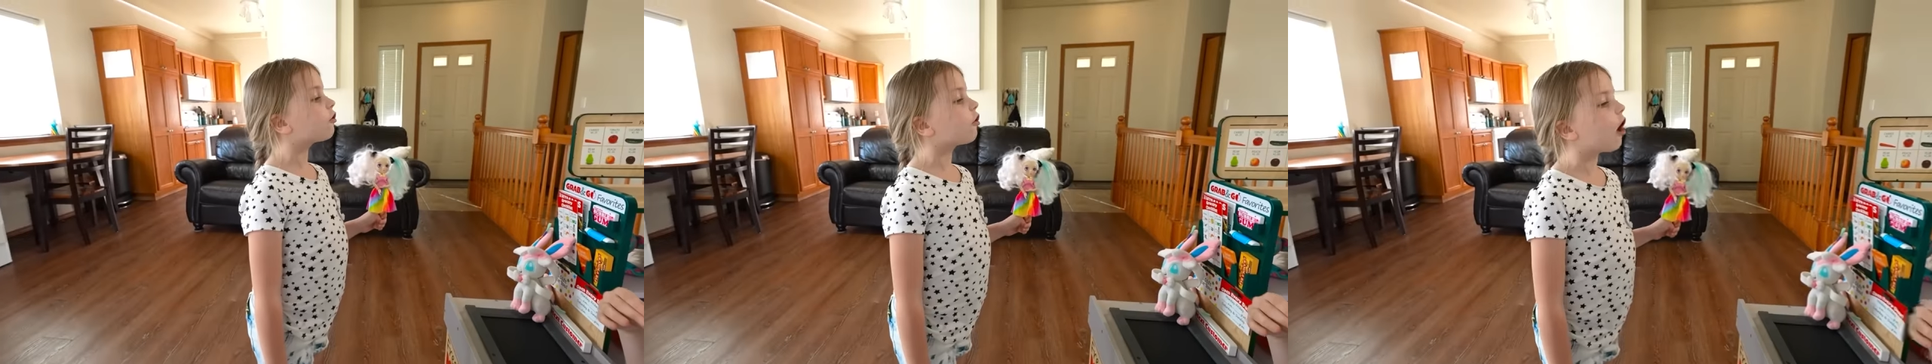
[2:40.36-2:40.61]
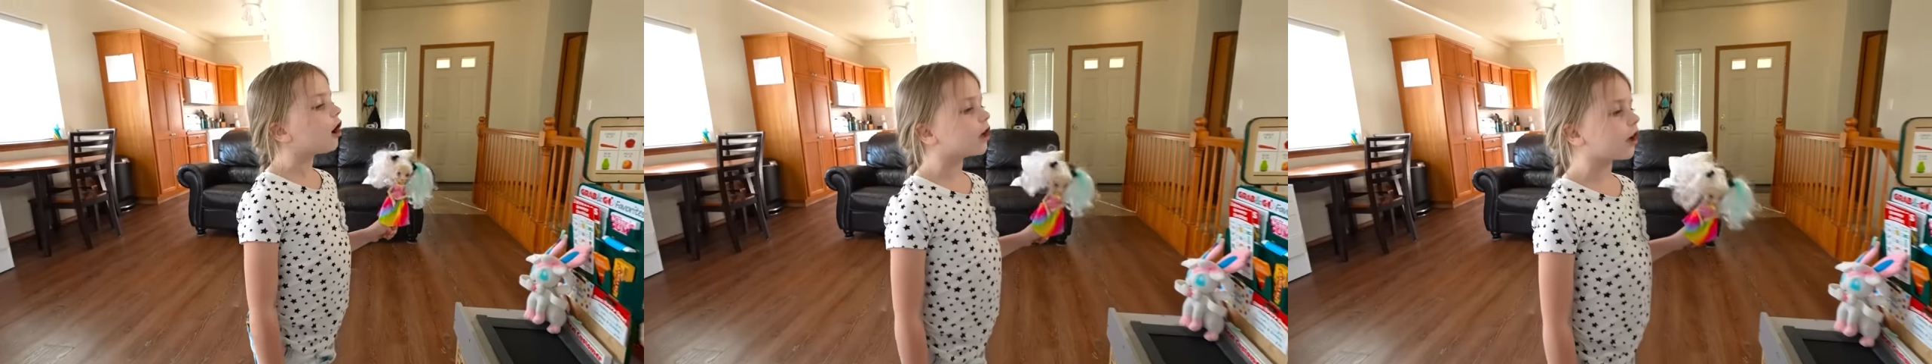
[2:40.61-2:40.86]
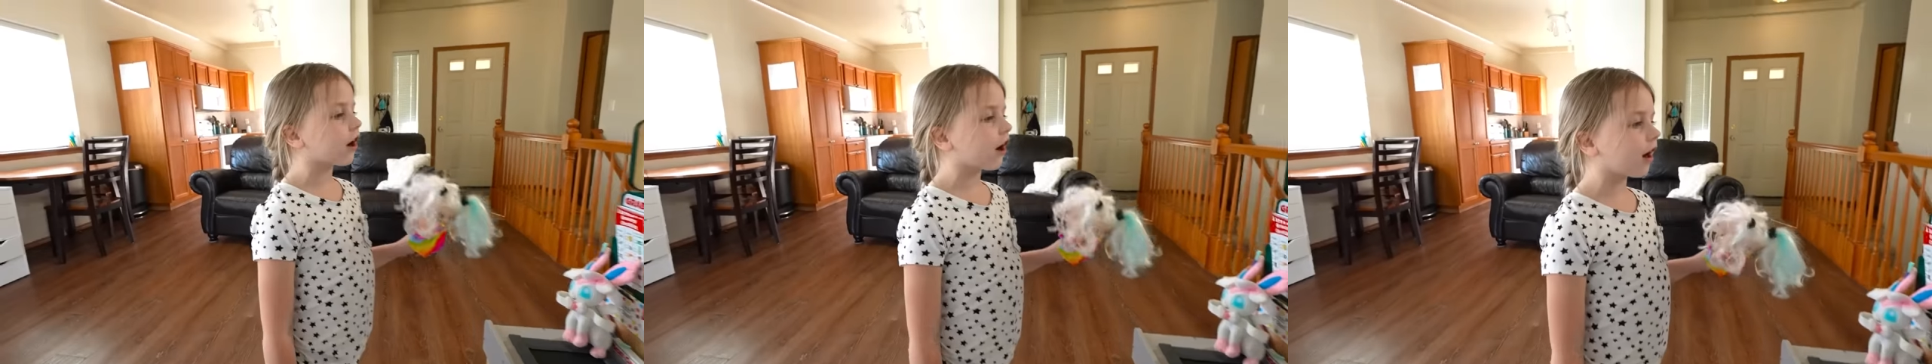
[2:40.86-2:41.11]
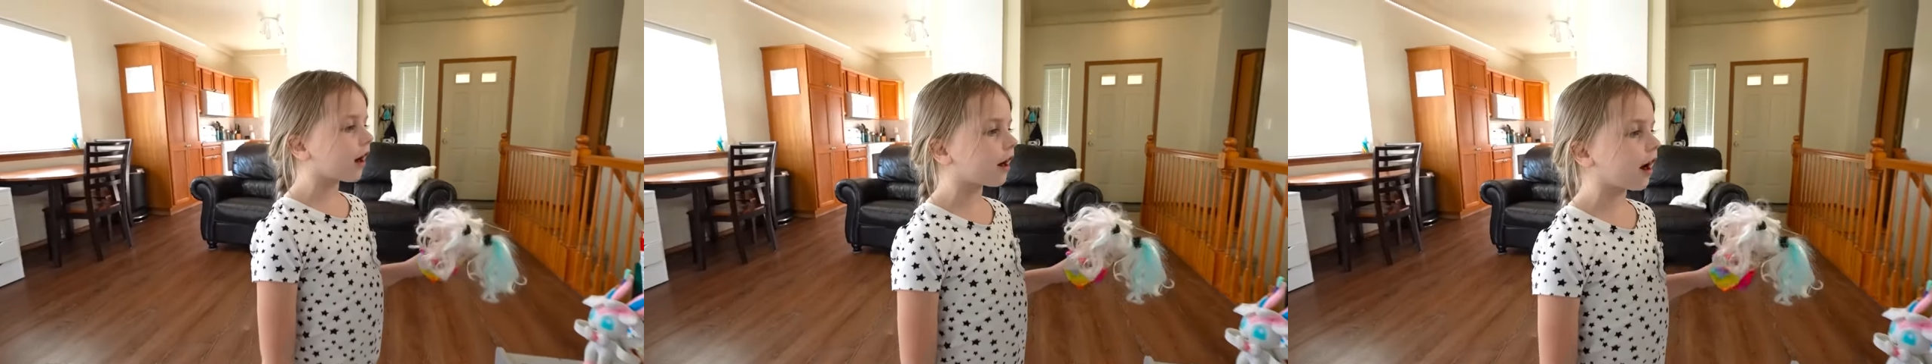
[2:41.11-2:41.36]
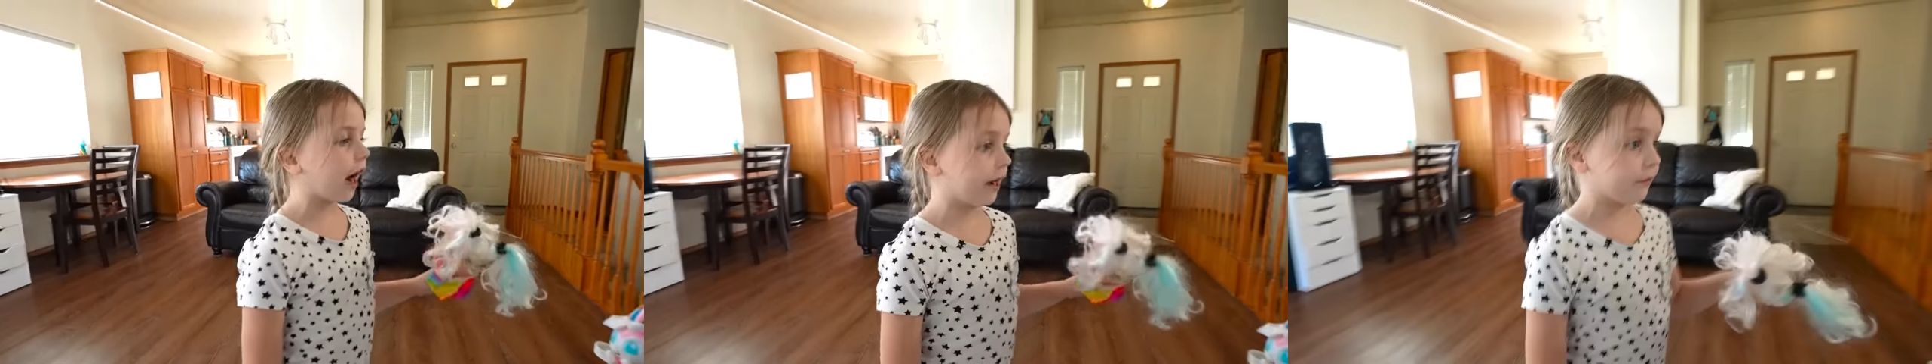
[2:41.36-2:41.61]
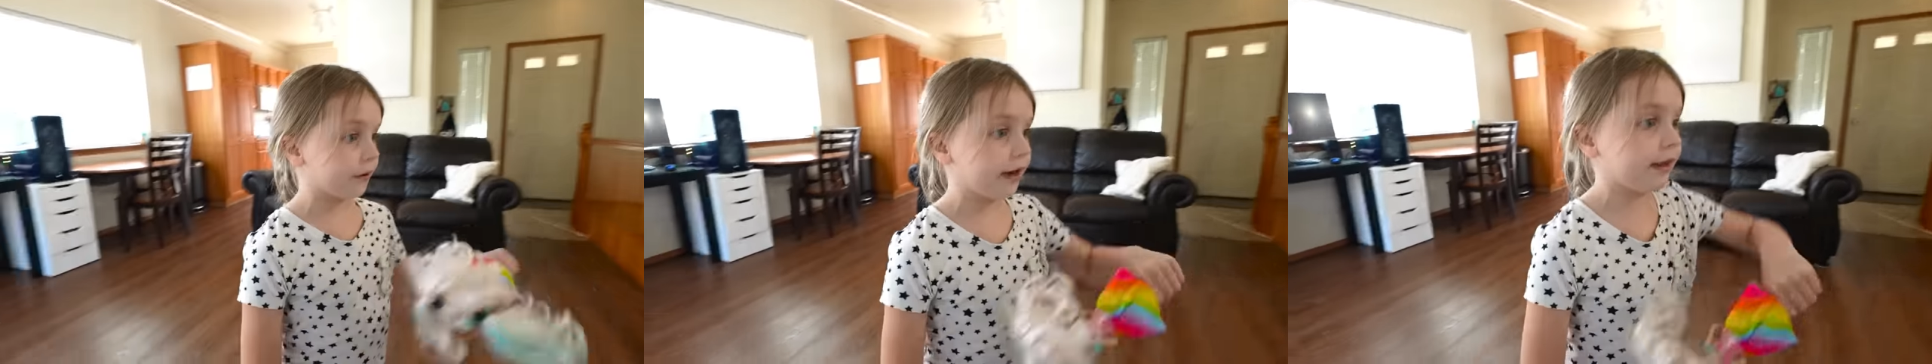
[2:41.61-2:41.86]
a dollar? I
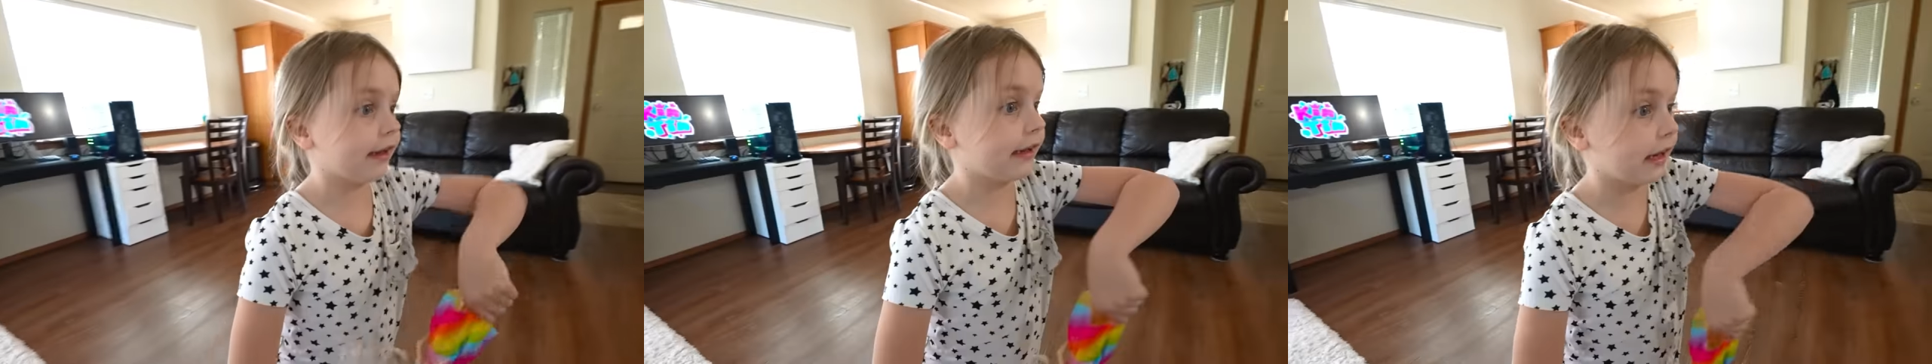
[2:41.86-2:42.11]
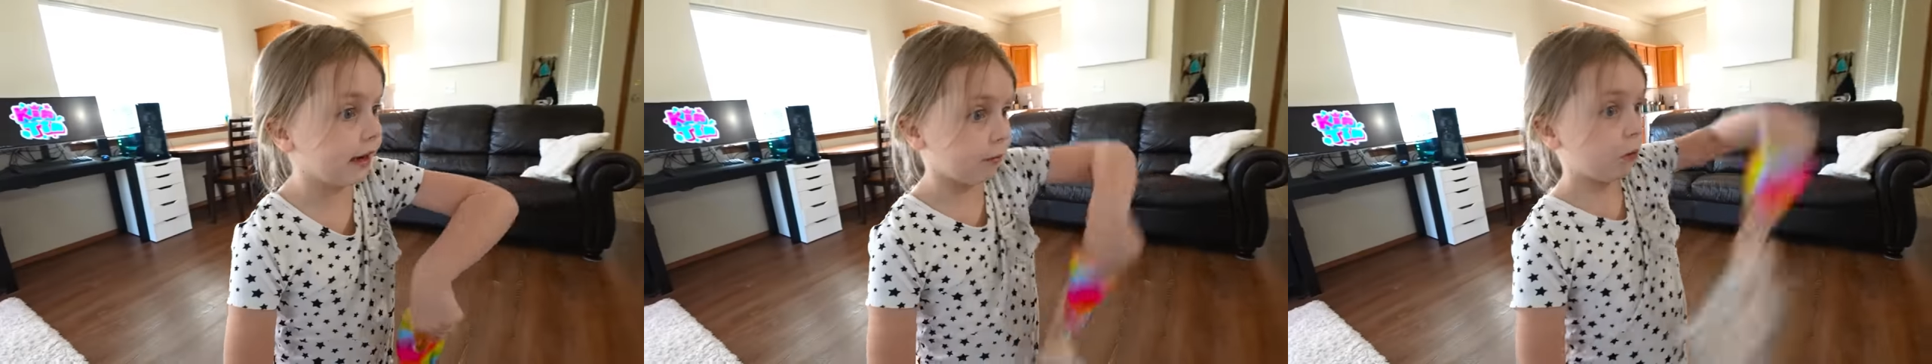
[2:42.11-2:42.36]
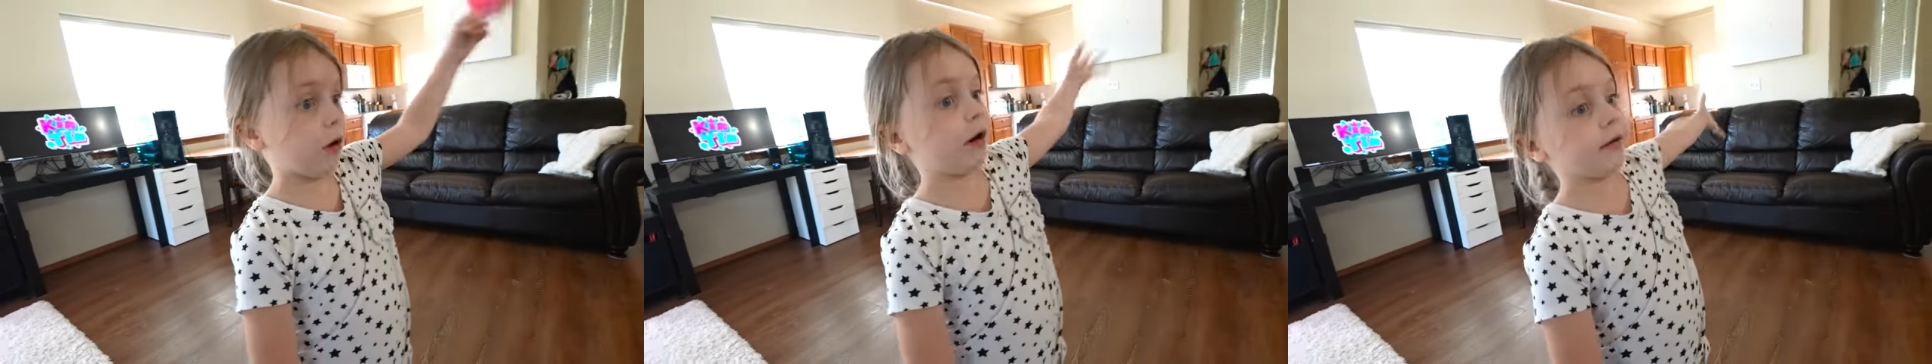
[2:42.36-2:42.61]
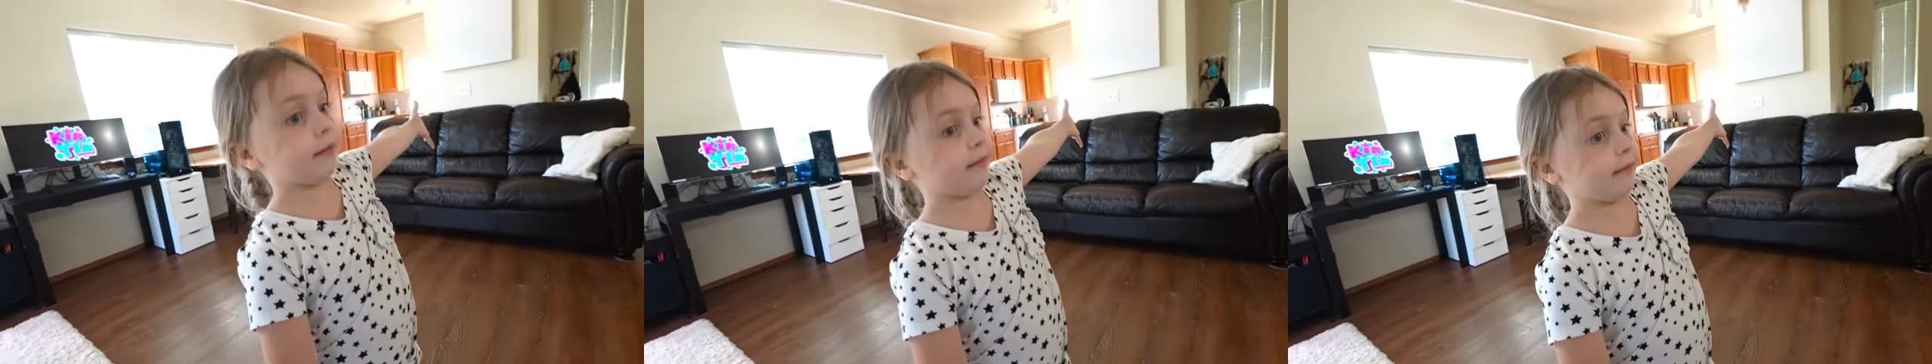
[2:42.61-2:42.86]
don't need this anymore.